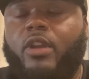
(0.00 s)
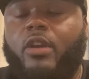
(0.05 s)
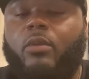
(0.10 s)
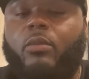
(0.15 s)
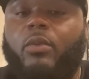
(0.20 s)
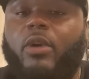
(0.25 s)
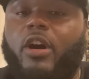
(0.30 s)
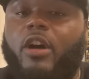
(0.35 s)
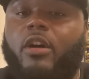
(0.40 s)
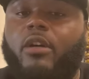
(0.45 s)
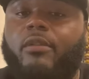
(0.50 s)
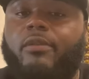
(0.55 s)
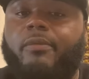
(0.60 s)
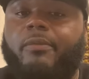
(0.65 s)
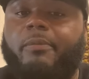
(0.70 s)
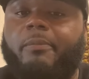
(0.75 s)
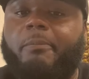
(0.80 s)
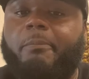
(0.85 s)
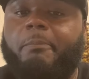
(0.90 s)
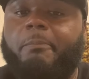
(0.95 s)
Well,
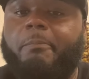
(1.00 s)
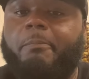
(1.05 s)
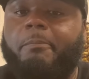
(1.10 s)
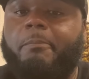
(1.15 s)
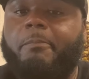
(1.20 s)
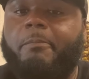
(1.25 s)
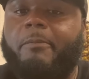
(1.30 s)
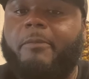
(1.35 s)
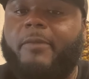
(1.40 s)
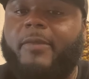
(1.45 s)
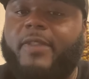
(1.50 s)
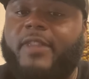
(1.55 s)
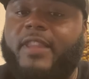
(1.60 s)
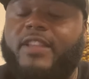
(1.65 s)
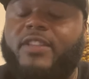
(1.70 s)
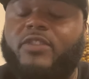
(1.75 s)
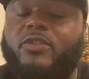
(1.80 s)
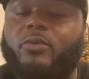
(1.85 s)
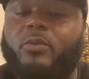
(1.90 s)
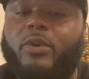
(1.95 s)

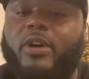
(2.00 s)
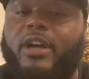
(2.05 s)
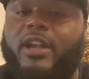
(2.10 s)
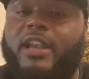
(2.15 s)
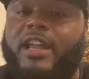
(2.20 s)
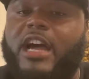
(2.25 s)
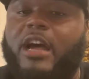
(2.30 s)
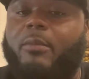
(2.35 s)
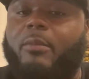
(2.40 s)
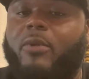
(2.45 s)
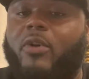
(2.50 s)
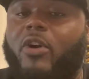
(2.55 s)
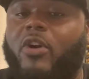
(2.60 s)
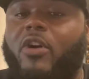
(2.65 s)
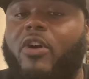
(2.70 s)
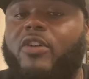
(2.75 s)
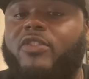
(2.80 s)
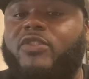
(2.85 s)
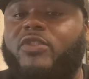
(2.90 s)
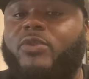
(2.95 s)
this is one I'm
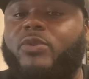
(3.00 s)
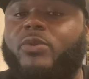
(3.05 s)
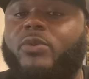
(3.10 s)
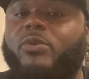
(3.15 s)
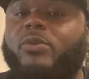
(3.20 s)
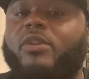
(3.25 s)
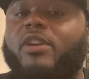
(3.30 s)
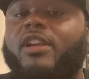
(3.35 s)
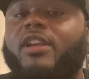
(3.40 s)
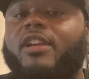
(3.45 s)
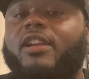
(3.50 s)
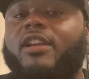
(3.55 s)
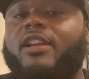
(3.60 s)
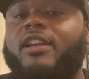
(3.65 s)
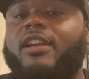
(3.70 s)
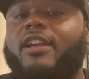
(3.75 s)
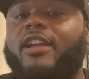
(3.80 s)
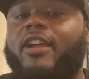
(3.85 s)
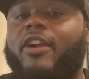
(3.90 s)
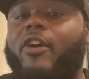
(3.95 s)
all too,
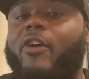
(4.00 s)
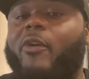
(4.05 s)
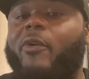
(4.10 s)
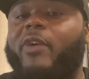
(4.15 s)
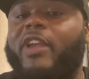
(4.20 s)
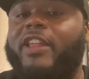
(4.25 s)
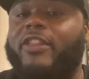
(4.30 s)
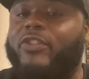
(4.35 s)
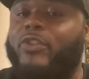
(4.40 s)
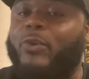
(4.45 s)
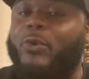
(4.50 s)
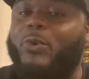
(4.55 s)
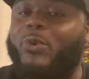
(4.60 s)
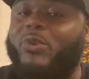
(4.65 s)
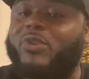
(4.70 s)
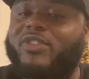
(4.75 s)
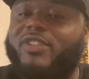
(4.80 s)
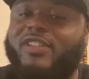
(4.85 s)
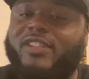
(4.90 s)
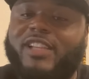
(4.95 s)

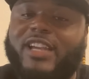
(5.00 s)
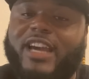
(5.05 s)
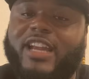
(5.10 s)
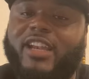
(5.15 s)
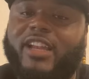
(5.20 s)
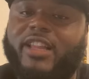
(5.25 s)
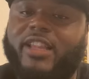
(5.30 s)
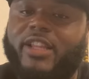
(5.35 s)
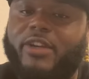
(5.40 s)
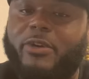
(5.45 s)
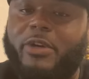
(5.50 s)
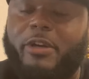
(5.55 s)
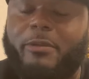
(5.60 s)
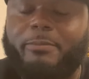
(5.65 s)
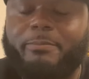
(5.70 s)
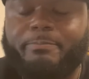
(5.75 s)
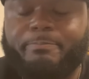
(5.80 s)
enthused to kind of clear up.